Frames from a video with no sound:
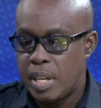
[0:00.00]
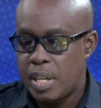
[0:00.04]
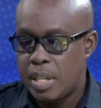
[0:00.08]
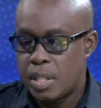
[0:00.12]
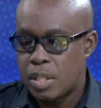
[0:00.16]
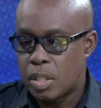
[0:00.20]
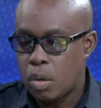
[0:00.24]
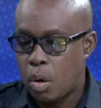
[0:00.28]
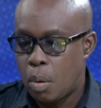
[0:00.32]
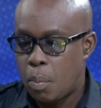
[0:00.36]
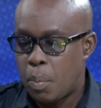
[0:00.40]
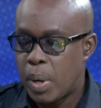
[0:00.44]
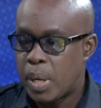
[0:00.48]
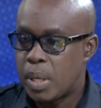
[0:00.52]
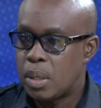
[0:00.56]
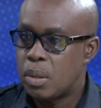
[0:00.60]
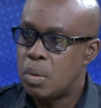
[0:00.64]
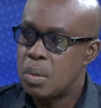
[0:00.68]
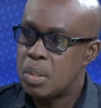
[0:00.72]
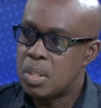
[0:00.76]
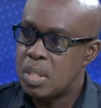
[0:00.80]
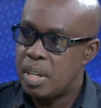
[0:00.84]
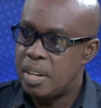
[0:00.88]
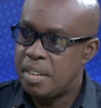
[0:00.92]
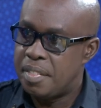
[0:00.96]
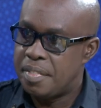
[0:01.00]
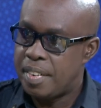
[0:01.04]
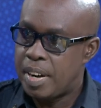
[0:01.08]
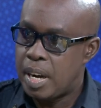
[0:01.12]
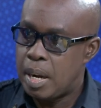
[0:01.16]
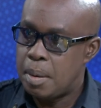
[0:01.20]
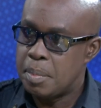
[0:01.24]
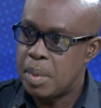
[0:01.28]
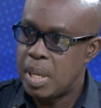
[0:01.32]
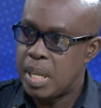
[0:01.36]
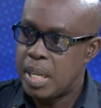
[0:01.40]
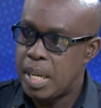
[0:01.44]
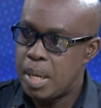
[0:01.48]
someone goes to the
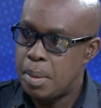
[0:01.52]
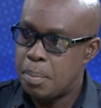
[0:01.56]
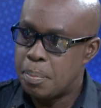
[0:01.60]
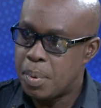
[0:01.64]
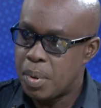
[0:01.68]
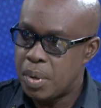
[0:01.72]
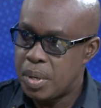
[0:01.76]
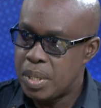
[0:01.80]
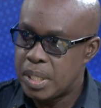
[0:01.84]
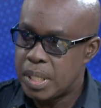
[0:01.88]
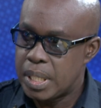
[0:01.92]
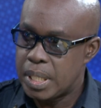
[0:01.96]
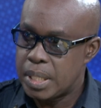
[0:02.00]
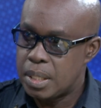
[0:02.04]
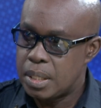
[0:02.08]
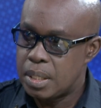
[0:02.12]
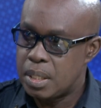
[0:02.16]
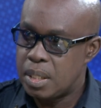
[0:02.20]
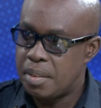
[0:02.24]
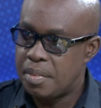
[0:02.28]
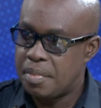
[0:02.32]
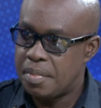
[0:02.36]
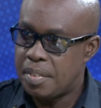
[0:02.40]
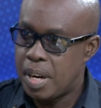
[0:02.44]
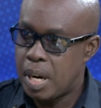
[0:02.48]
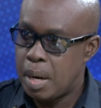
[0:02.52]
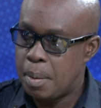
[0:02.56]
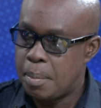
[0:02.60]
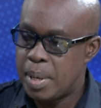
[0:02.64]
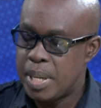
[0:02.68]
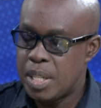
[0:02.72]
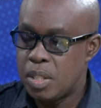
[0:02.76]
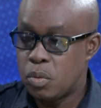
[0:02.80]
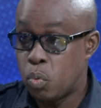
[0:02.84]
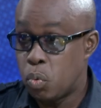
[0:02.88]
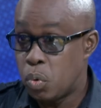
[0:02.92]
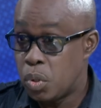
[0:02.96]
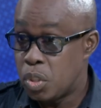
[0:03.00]
farm they purchase. The farmer
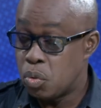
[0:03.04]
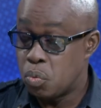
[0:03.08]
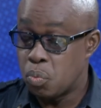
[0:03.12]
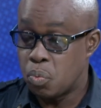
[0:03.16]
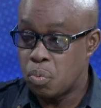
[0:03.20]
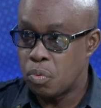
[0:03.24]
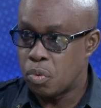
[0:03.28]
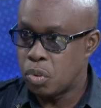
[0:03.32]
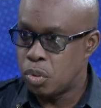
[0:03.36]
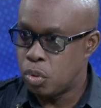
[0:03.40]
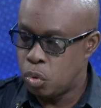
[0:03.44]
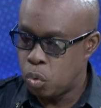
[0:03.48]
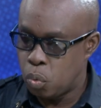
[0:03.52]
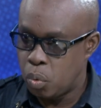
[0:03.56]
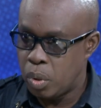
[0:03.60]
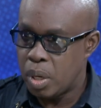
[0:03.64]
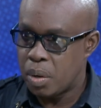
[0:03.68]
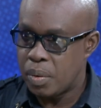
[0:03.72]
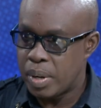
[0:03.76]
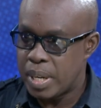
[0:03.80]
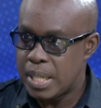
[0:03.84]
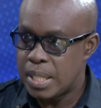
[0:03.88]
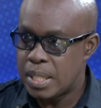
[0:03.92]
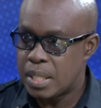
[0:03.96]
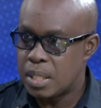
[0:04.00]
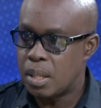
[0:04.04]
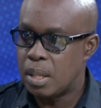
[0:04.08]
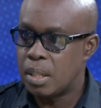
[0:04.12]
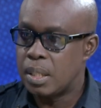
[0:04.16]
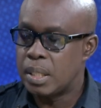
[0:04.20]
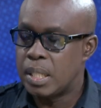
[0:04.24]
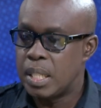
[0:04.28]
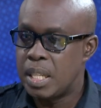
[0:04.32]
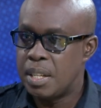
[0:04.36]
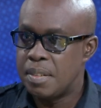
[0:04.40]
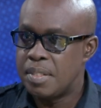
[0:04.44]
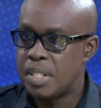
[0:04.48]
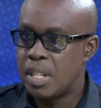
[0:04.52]
is always duly
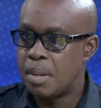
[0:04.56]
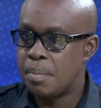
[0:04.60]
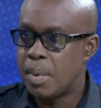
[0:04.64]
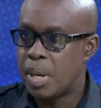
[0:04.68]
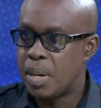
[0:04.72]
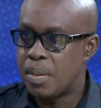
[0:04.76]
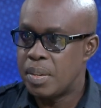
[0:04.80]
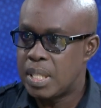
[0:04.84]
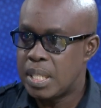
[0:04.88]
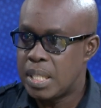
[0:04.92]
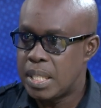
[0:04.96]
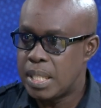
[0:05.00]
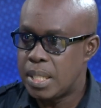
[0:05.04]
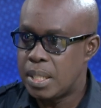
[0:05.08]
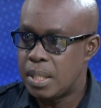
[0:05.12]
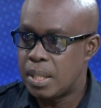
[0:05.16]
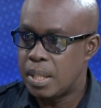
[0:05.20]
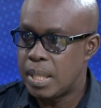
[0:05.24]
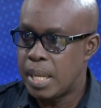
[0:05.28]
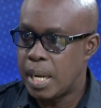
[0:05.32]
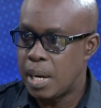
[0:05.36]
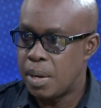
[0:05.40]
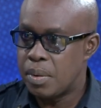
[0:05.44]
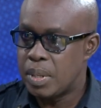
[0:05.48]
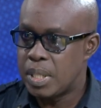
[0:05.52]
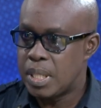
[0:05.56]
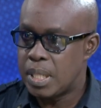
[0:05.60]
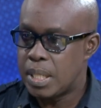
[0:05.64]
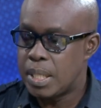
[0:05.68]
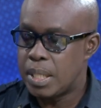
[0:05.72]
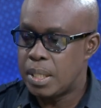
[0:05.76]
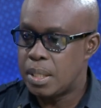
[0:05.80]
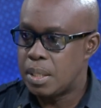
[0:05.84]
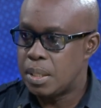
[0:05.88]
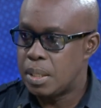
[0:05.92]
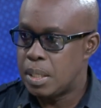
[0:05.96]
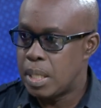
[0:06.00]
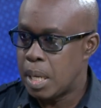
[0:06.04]
registered, gives them a receipt. That
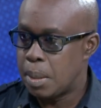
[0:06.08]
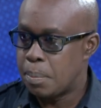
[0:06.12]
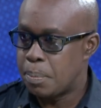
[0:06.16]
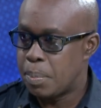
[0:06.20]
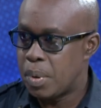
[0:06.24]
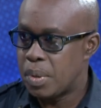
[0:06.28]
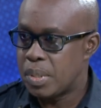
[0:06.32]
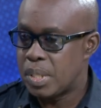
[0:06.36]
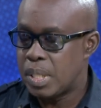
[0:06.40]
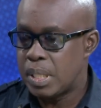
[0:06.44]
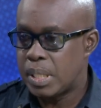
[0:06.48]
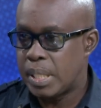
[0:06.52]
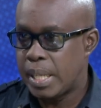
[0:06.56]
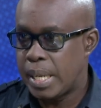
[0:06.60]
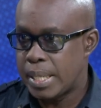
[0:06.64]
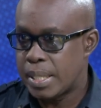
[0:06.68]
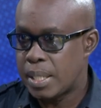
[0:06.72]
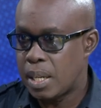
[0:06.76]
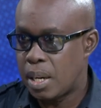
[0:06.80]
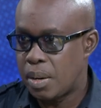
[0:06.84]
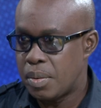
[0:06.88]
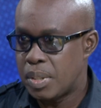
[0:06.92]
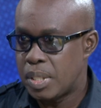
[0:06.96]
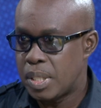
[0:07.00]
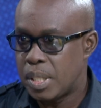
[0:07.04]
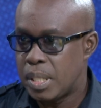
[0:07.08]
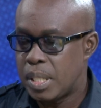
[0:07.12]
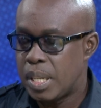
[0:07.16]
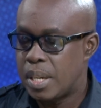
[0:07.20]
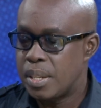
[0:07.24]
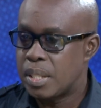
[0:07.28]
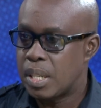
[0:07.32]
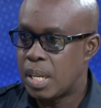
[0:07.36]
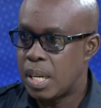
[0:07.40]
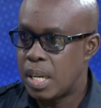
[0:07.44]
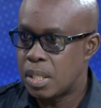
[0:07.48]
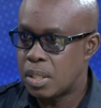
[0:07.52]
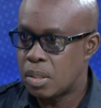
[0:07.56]
receipt, that person takes that receipt.
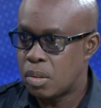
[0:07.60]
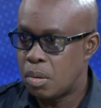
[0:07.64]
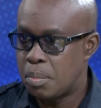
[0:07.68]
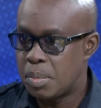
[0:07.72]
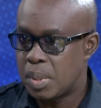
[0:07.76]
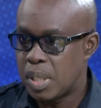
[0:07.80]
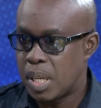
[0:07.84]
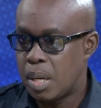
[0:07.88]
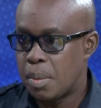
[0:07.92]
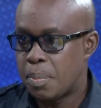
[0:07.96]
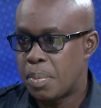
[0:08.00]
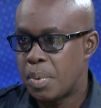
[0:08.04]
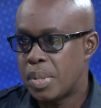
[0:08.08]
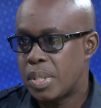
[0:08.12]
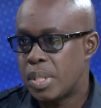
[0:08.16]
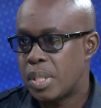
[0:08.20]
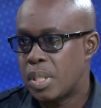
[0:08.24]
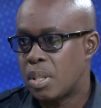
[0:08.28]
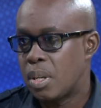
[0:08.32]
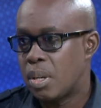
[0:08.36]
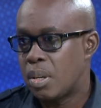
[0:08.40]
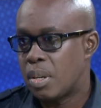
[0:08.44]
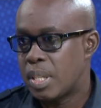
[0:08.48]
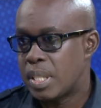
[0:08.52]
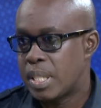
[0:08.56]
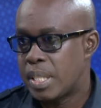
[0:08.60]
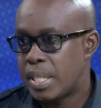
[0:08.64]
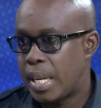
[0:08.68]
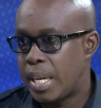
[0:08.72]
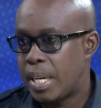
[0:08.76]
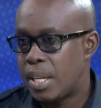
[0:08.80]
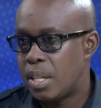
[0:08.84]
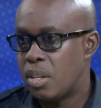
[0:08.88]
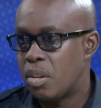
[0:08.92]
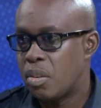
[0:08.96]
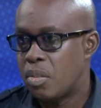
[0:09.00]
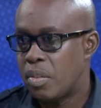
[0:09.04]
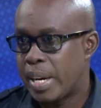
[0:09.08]
There's an assumption the person is going to sell
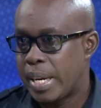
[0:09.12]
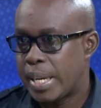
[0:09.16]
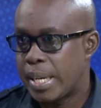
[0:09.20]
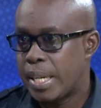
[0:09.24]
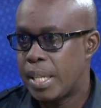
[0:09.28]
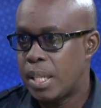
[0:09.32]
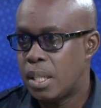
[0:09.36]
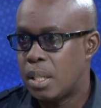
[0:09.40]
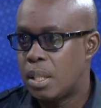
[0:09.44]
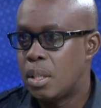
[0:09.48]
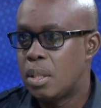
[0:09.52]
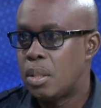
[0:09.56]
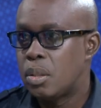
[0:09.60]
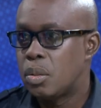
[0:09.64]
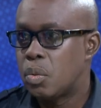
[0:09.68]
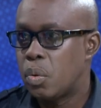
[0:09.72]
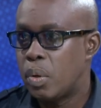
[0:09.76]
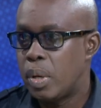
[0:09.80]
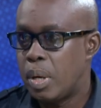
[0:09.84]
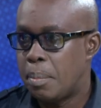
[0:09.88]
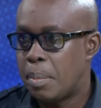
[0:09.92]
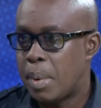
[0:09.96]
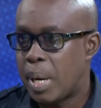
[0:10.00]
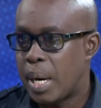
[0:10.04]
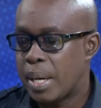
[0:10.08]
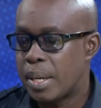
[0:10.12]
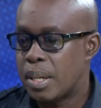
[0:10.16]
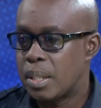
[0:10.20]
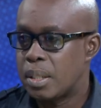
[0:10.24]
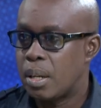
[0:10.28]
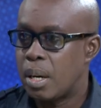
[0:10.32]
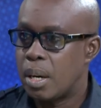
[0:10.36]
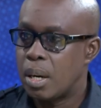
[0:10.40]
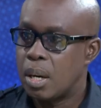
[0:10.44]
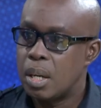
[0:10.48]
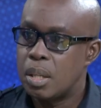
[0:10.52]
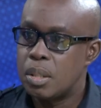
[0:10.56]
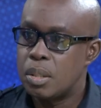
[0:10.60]
it directly mm -hmm. to the mm-hmm. market
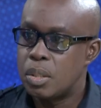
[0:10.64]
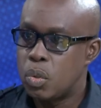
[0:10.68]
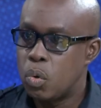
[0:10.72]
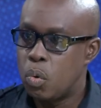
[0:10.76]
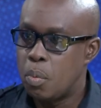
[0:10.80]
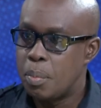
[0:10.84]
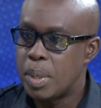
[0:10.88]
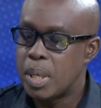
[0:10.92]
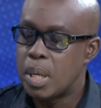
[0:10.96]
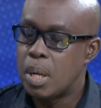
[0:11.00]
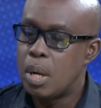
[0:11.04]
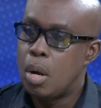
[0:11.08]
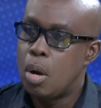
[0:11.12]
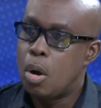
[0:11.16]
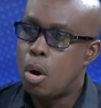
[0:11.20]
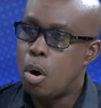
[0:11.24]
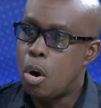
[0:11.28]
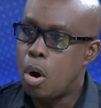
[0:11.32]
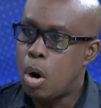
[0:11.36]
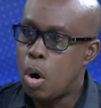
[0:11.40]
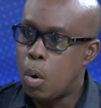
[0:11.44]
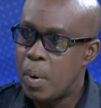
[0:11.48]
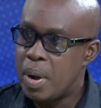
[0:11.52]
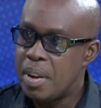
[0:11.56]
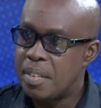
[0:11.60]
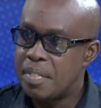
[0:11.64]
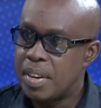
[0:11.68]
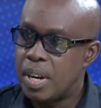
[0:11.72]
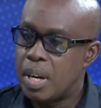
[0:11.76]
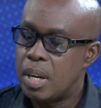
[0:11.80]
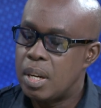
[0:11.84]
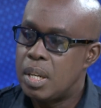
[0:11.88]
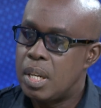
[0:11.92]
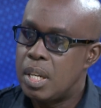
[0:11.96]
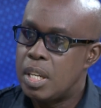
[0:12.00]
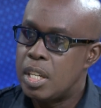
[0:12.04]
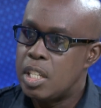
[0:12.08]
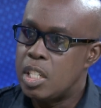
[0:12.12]
or consume it. Right. However,
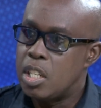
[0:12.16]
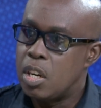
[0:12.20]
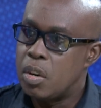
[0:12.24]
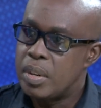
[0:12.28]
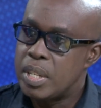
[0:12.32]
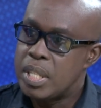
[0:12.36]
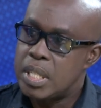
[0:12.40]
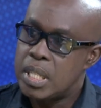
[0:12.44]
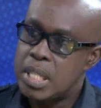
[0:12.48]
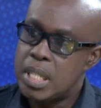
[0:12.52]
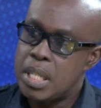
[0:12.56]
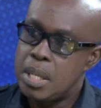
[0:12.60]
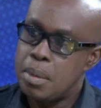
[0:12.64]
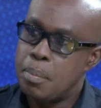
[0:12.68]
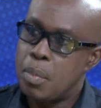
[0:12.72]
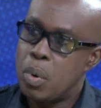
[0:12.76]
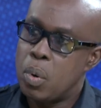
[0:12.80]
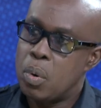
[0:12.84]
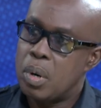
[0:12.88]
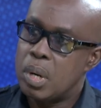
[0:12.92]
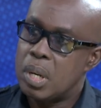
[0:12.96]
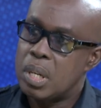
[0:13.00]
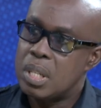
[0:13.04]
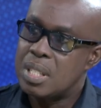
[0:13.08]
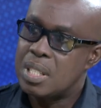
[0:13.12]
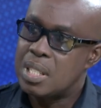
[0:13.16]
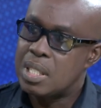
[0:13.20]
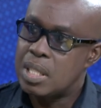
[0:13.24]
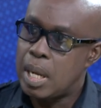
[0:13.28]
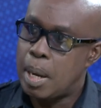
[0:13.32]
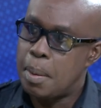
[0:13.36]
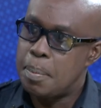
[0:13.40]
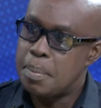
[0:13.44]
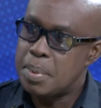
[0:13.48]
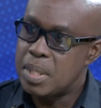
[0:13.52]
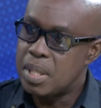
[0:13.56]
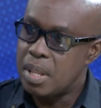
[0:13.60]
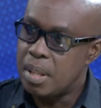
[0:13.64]
the receipt book
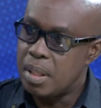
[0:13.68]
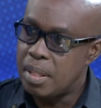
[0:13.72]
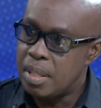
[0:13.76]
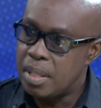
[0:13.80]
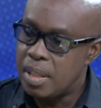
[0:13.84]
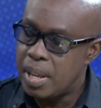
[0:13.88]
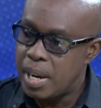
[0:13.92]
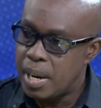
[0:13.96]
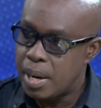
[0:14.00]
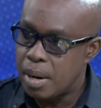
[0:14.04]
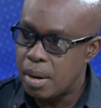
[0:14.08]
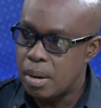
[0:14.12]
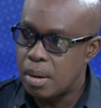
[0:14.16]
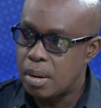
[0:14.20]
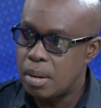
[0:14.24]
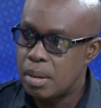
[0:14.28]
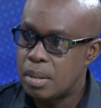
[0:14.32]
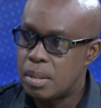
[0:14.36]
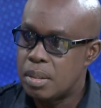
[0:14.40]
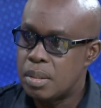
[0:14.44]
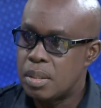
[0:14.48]
stops there.